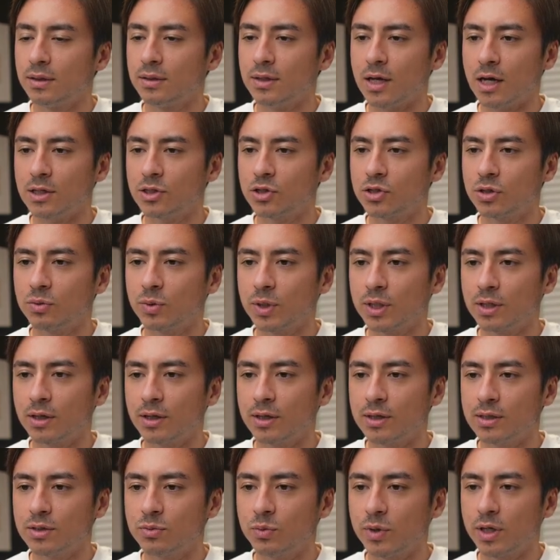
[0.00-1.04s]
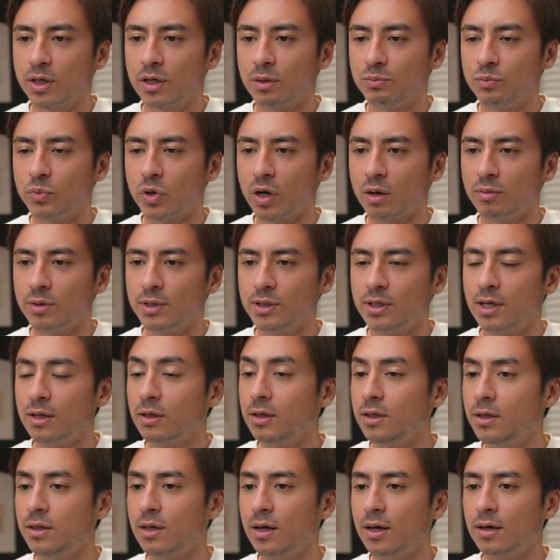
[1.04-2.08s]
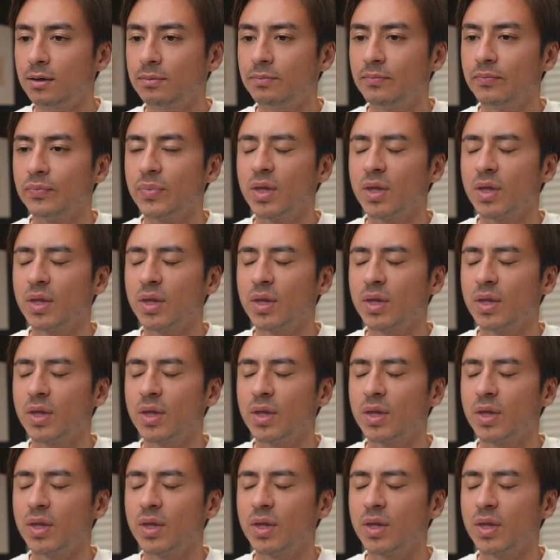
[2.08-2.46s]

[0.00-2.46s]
Not sure what that is, we can probably delete that.